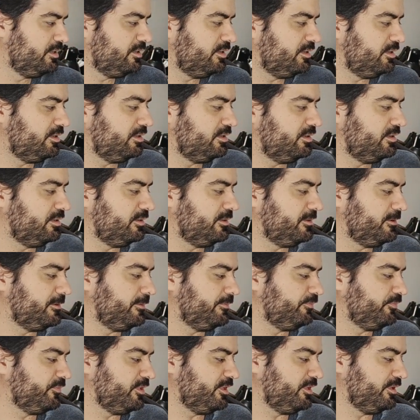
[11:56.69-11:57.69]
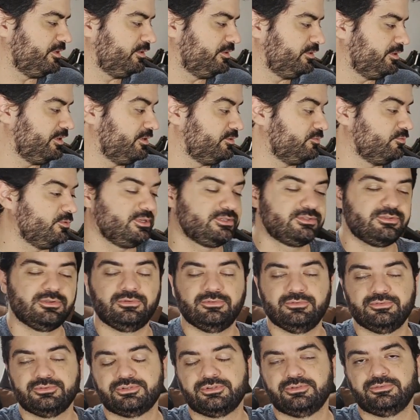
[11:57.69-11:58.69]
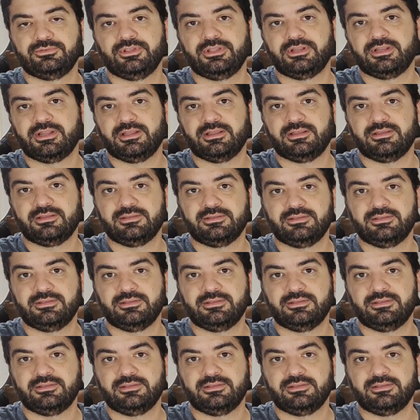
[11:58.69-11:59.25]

in resolution in